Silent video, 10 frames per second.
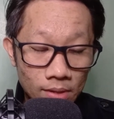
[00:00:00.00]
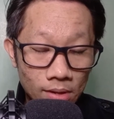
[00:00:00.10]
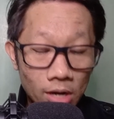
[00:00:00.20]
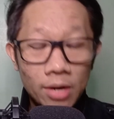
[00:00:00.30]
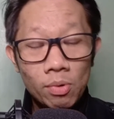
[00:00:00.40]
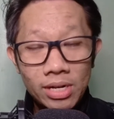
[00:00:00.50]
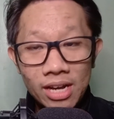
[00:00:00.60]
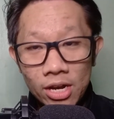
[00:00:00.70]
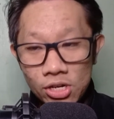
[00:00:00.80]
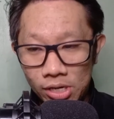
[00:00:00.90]

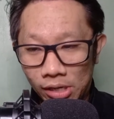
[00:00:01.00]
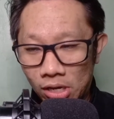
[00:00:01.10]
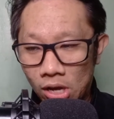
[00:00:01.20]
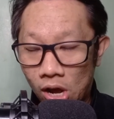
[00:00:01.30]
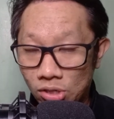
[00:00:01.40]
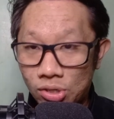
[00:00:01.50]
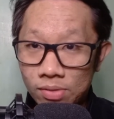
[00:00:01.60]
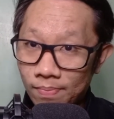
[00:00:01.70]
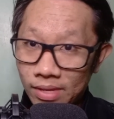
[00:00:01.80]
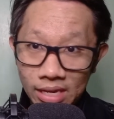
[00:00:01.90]
reduction clause,
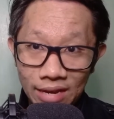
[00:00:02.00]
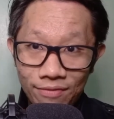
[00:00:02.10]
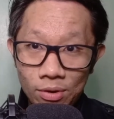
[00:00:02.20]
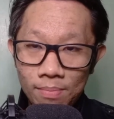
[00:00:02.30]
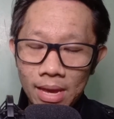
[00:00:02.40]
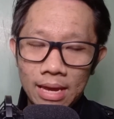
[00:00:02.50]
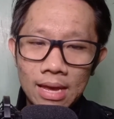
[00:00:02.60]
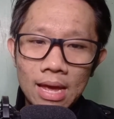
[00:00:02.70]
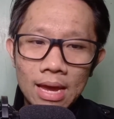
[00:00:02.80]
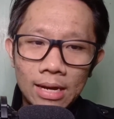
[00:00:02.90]
if you may.
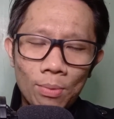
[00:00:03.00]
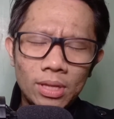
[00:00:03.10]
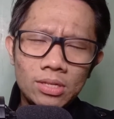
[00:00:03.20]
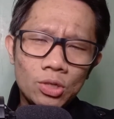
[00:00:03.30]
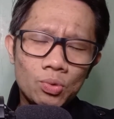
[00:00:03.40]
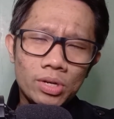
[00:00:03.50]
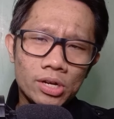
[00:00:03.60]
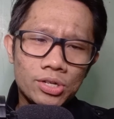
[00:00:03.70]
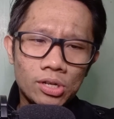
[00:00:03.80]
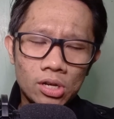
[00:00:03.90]
Now, what does this
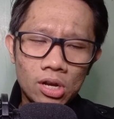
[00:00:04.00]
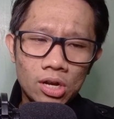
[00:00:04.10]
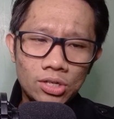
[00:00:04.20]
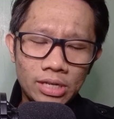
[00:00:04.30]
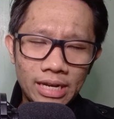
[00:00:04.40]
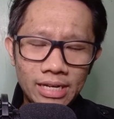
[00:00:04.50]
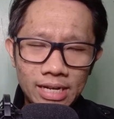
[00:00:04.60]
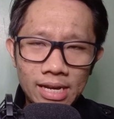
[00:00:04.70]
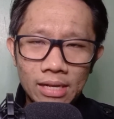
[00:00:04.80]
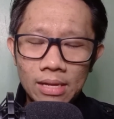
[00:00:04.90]
reduction clause
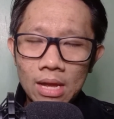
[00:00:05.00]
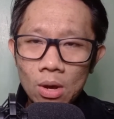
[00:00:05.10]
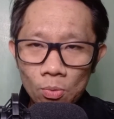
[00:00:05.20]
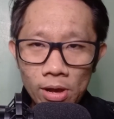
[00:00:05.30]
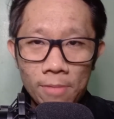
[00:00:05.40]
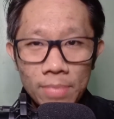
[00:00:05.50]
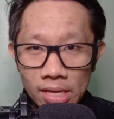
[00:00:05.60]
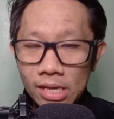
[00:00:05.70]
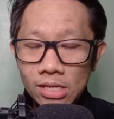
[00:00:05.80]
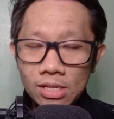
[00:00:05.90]
entail? Well,
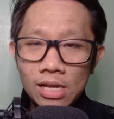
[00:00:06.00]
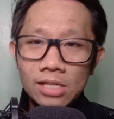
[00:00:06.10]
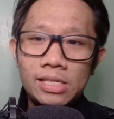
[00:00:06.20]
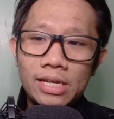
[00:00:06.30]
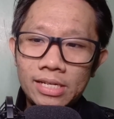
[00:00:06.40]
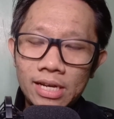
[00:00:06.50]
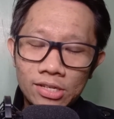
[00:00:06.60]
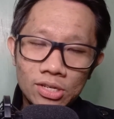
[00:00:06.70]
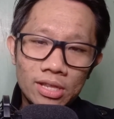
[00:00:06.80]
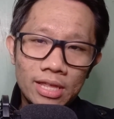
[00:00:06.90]
this clause
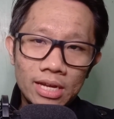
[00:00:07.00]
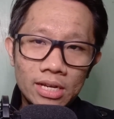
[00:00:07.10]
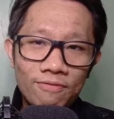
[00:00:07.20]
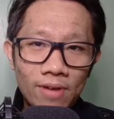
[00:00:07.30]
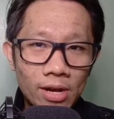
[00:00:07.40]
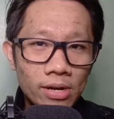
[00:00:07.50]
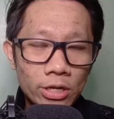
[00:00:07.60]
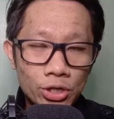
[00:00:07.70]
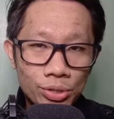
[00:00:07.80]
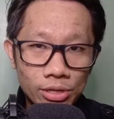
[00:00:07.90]
dictates that a fire
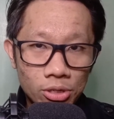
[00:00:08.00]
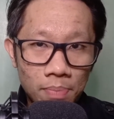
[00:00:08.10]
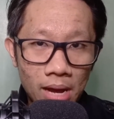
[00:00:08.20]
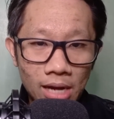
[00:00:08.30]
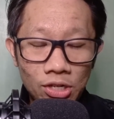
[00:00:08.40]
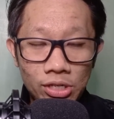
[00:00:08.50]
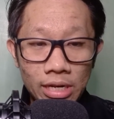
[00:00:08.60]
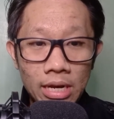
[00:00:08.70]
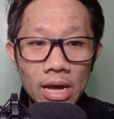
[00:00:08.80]
insurance policy